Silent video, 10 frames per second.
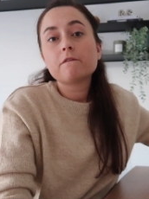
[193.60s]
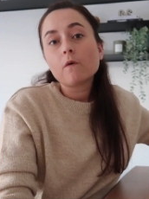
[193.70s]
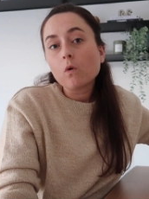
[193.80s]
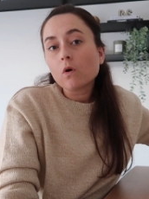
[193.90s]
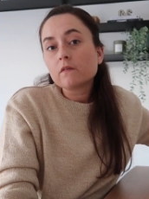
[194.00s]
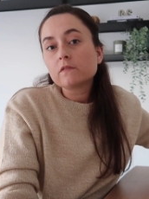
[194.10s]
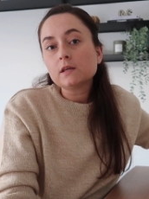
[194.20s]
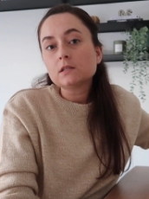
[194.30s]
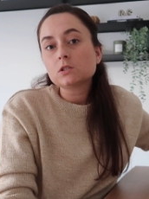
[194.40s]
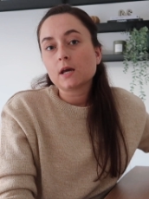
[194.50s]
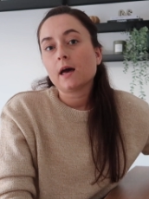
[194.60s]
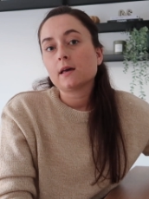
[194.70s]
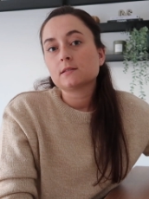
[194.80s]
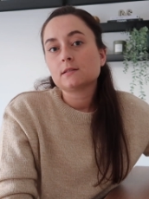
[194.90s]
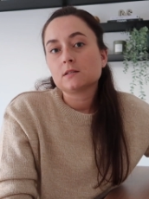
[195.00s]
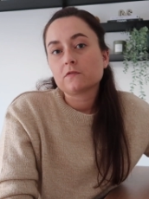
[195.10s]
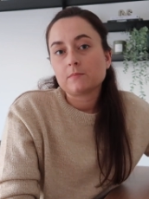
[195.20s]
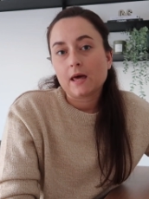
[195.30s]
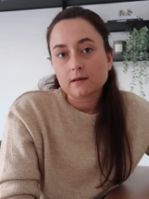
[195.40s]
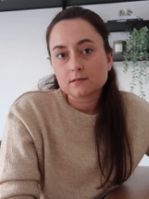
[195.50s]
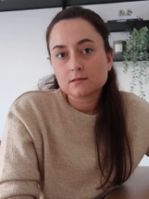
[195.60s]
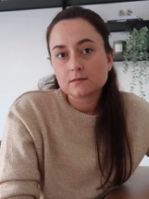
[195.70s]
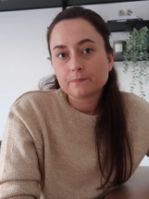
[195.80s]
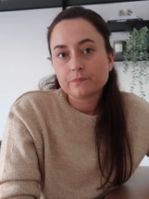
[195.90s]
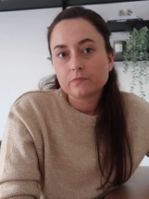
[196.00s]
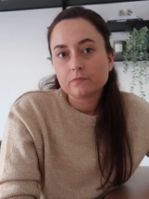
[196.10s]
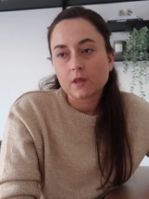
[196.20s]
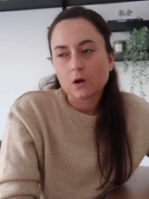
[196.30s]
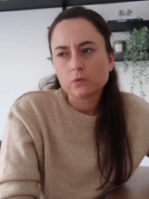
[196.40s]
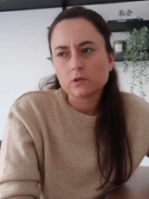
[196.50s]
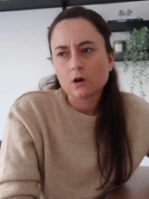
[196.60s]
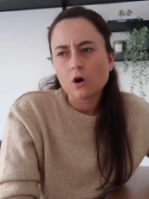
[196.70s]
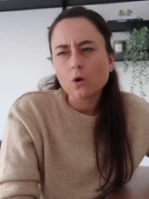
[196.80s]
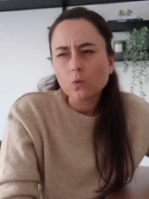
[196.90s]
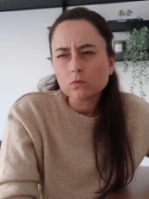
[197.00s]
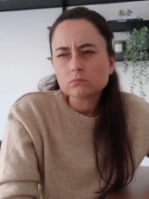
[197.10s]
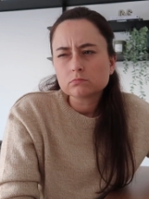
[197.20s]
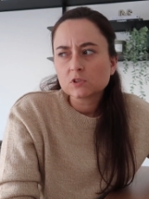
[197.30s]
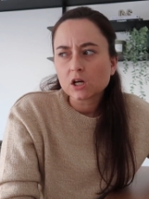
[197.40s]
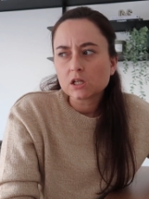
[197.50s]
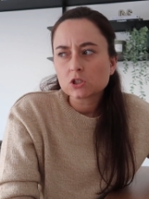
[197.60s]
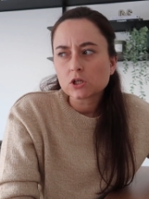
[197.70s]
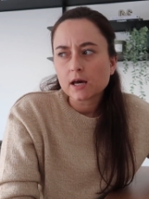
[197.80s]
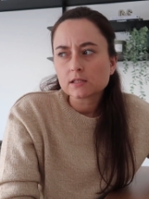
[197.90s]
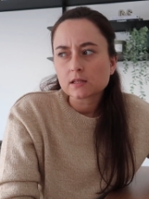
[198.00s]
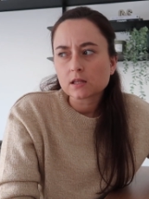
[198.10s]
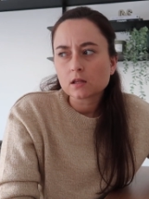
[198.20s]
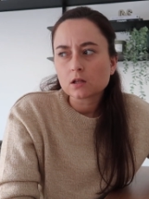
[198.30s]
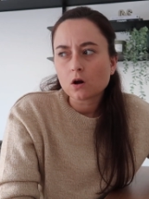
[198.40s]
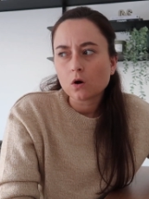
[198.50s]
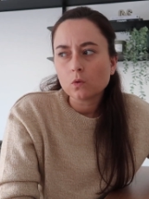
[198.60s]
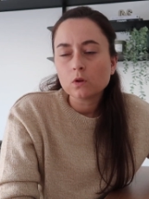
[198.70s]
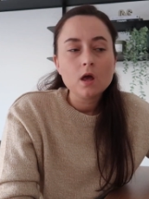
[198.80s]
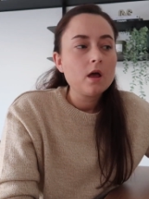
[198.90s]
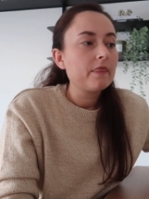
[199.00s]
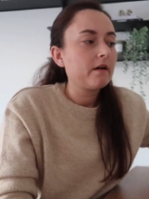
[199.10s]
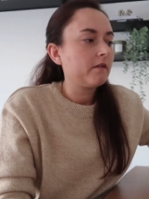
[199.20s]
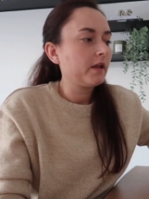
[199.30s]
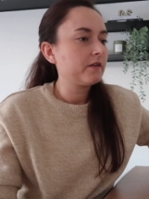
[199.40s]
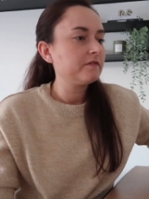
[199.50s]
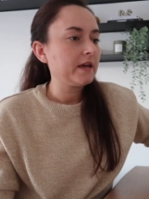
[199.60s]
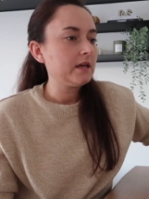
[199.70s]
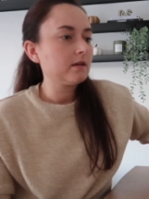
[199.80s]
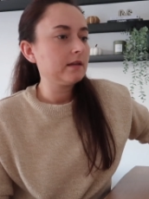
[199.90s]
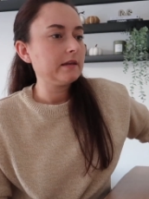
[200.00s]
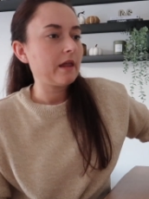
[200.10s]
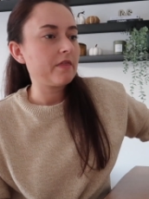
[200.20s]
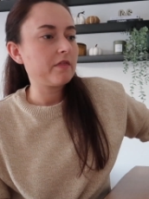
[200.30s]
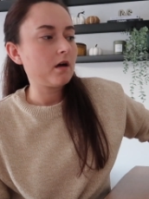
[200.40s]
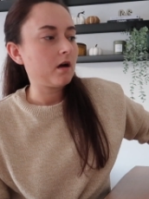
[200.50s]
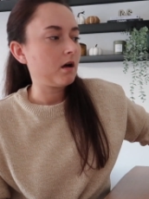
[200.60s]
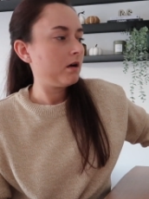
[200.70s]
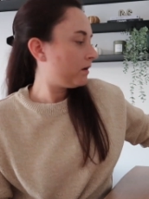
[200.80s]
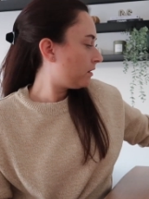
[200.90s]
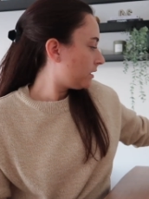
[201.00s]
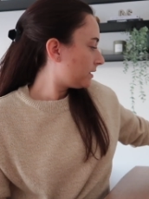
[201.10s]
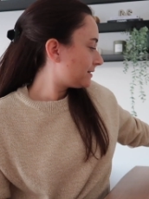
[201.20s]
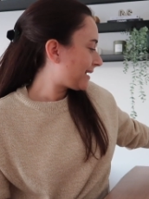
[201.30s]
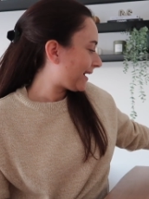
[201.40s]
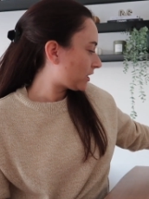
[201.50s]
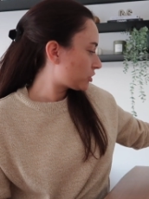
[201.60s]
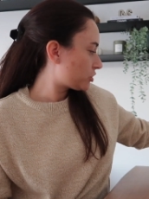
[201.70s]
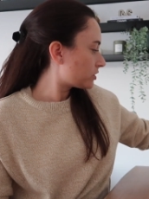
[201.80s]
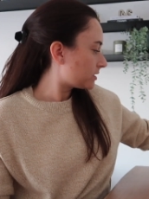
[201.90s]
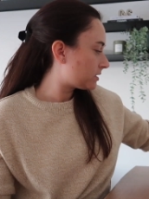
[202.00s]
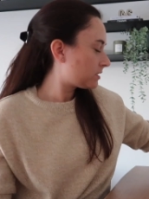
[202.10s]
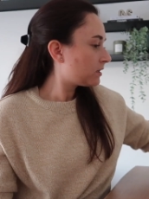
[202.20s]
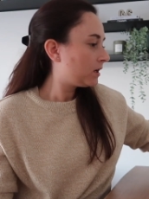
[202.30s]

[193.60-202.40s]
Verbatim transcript: four of these chairs. These are from Next. They're called the Cole dining chairs. I think they're the Cole. They're like a fake leather textured